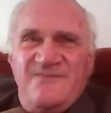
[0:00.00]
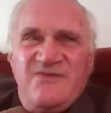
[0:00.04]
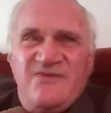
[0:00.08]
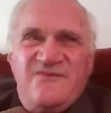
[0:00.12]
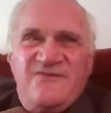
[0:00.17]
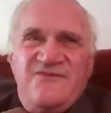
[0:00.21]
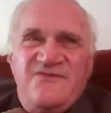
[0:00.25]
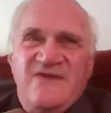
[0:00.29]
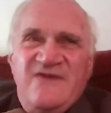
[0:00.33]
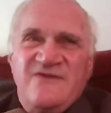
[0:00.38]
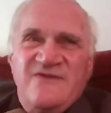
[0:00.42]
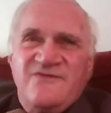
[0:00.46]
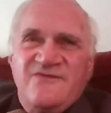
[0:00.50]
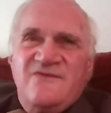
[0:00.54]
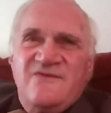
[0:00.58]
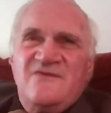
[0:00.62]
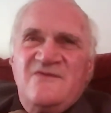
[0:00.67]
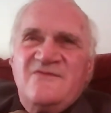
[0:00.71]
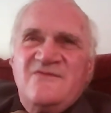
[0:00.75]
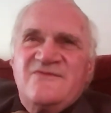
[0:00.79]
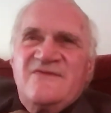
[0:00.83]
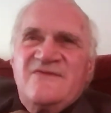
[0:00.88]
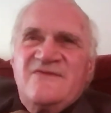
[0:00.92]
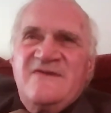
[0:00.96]

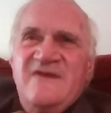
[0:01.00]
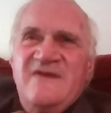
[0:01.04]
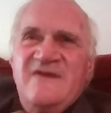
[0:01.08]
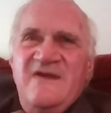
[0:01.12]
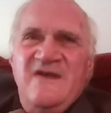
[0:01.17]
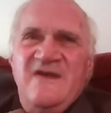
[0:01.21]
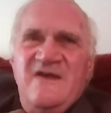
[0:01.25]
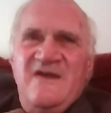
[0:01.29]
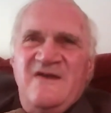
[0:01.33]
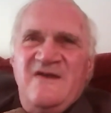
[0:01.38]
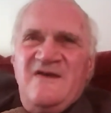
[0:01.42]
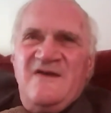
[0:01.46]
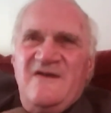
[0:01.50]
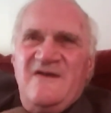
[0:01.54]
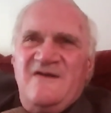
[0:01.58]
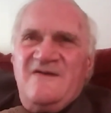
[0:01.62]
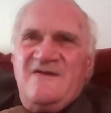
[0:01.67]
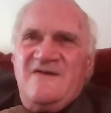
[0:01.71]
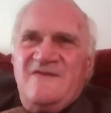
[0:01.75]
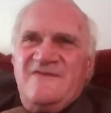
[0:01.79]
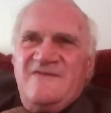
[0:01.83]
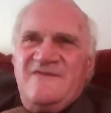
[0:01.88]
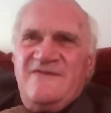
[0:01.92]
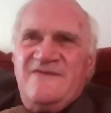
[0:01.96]
professionals?
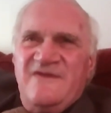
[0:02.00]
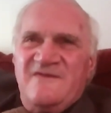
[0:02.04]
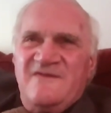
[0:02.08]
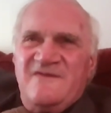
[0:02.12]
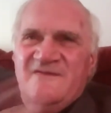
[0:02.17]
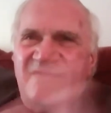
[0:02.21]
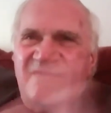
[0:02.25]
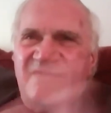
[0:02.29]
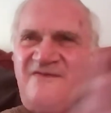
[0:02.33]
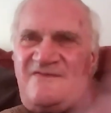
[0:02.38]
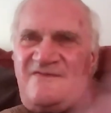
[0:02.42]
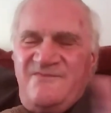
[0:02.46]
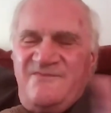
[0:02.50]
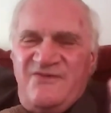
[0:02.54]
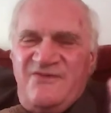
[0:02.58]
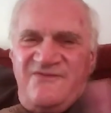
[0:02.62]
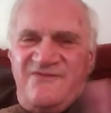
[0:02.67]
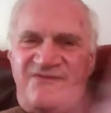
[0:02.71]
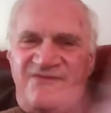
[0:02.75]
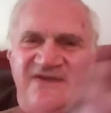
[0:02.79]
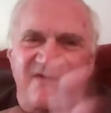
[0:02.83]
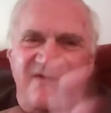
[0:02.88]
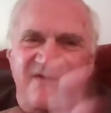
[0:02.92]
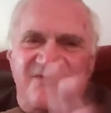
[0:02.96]
Uh, you know,
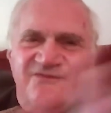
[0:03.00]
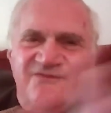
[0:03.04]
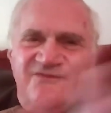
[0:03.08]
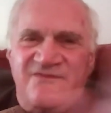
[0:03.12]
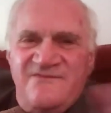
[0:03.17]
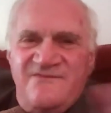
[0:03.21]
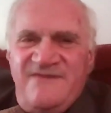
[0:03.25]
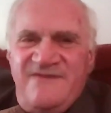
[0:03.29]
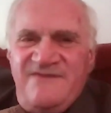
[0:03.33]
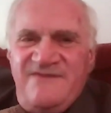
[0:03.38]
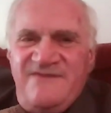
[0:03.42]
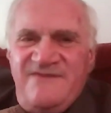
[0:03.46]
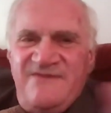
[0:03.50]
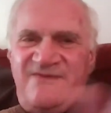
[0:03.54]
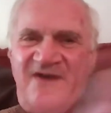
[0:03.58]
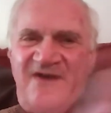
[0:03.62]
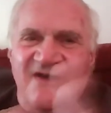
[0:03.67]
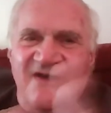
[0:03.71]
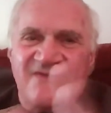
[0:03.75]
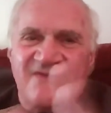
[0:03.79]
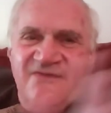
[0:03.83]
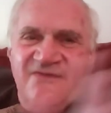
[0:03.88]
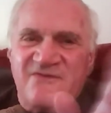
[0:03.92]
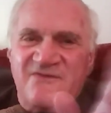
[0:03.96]
percentage of maybe
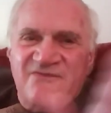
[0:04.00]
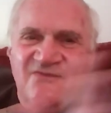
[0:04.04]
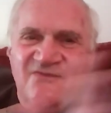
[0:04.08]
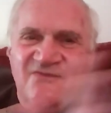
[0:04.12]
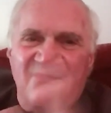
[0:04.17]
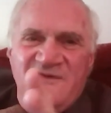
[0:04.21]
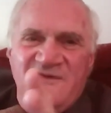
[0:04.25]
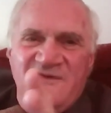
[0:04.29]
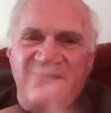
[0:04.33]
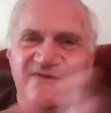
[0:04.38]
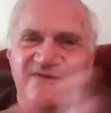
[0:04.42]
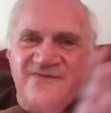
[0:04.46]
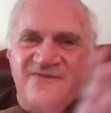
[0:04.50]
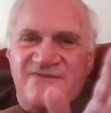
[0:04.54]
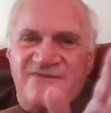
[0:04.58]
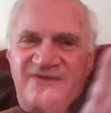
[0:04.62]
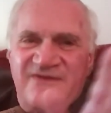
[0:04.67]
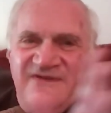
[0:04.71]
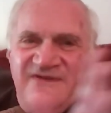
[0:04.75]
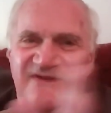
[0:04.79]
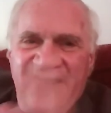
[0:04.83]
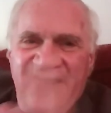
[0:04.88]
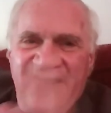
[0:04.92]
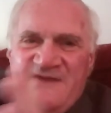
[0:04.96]
doctors, lawyers,
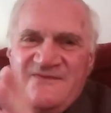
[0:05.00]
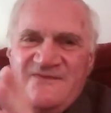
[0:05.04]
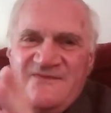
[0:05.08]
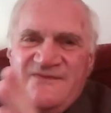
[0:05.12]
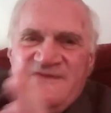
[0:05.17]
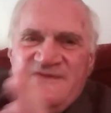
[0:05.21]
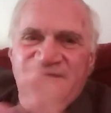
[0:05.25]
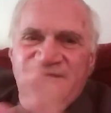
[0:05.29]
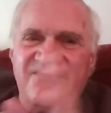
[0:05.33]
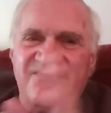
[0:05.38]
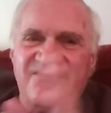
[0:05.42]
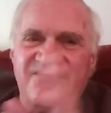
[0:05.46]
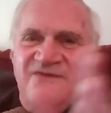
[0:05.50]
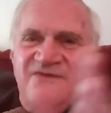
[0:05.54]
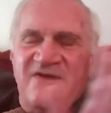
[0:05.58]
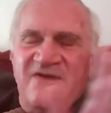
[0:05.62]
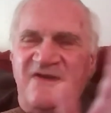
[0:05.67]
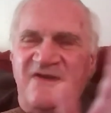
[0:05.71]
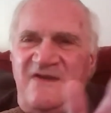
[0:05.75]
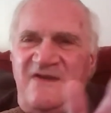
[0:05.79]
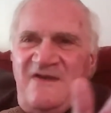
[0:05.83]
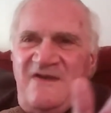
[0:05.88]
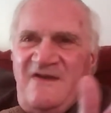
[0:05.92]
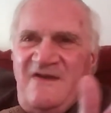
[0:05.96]
accountants,
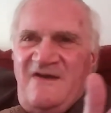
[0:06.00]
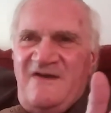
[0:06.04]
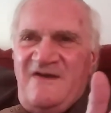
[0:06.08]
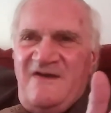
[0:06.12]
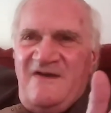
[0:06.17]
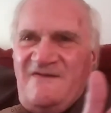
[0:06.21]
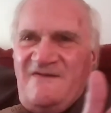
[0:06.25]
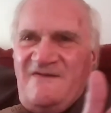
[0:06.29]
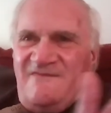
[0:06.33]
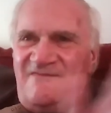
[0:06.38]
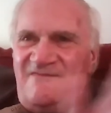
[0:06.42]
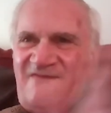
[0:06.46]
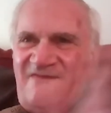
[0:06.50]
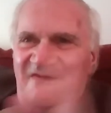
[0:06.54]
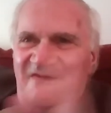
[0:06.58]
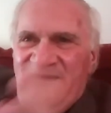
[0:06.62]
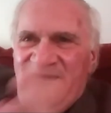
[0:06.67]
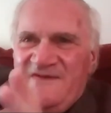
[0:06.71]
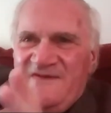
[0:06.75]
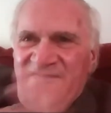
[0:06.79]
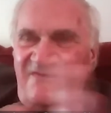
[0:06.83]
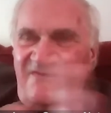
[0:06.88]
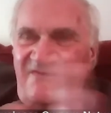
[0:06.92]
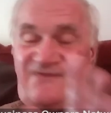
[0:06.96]
uh,
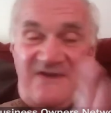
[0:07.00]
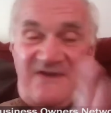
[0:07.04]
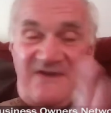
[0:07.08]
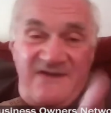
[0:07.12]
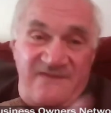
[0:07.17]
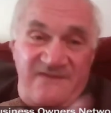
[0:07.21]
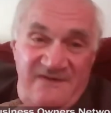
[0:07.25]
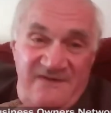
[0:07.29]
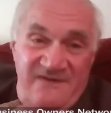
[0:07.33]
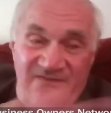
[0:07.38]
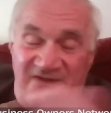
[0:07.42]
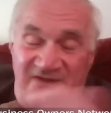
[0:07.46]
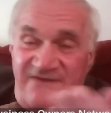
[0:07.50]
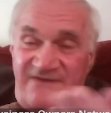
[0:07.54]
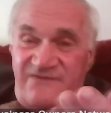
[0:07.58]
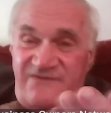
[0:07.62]
other type, and like